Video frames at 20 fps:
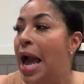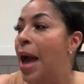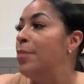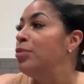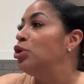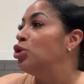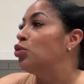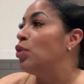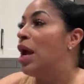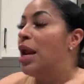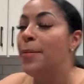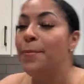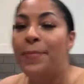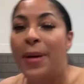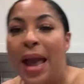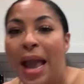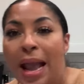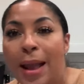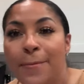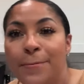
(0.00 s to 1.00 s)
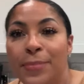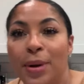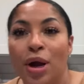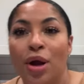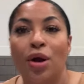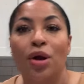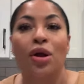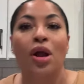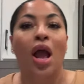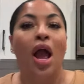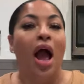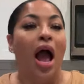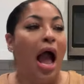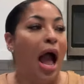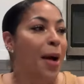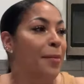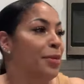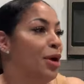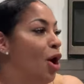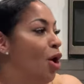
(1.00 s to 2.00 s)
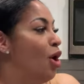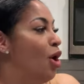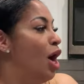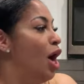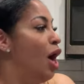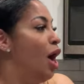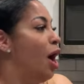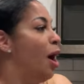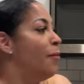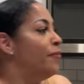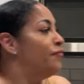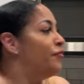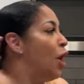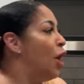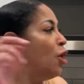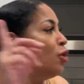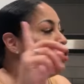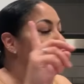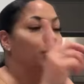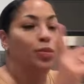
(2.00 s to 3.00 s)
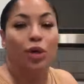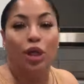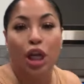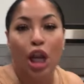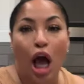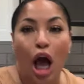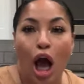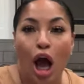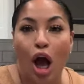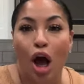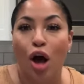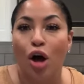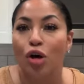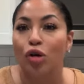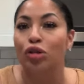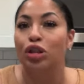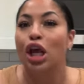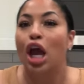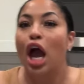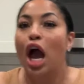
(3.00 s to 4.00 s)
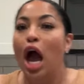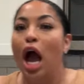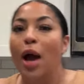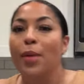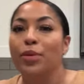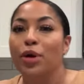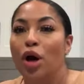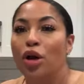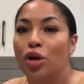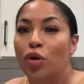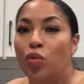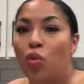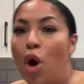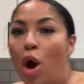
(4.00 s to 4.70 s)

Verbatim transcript: I'm shredding paper. I'm gonna um, fold some clothes. I'm gonna